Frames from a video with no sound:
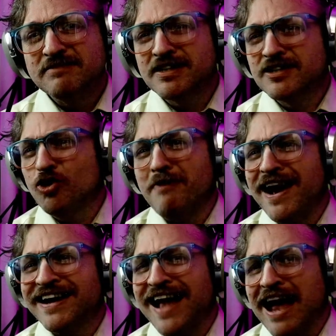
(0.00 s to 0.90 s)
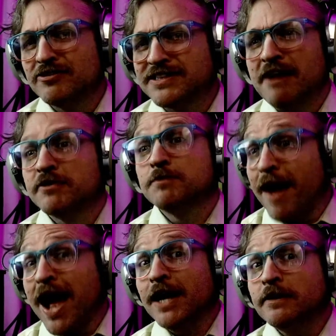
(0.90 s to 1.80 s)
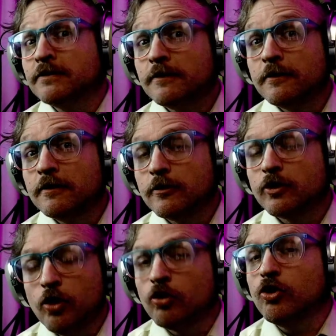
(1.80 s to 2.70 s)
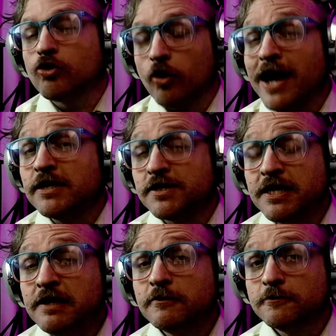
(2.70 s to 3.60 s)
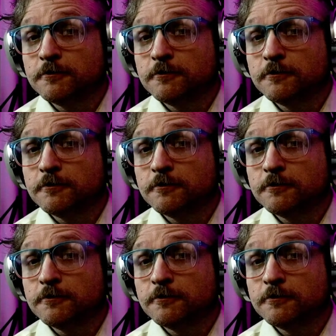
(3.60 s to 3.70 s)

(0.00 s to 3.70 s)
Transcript: Been duped by a guy who's out of his mind. Cuckoo crazy.